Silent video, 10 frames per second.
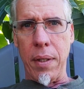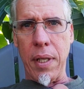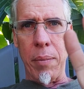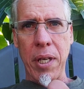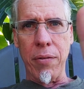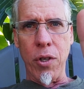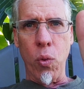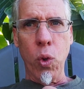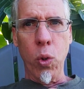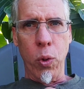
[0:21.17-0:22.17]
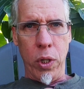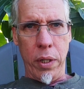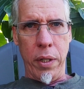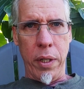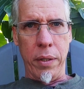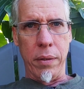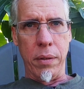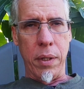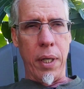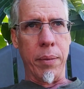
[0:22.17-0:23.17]
Let me give you a woo alert.
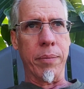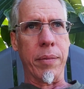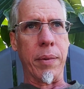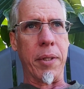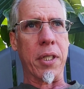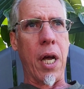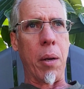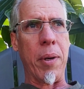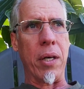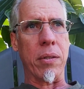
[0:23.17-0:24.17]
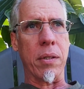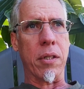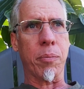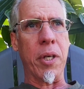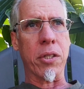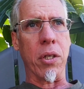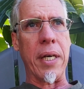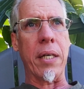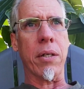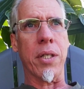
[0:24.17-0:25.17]
I'm going to talk about spiritual
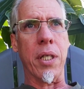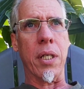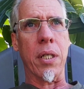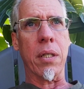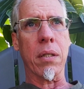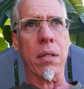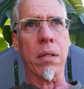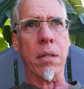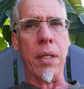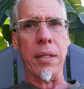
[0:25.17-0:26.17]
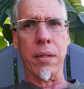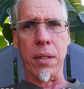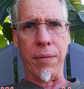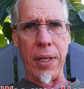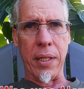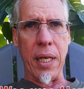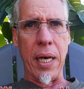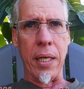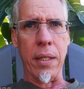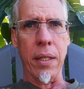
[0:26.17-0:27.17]
energy and stuff like
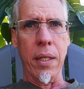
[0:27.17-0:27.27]
that,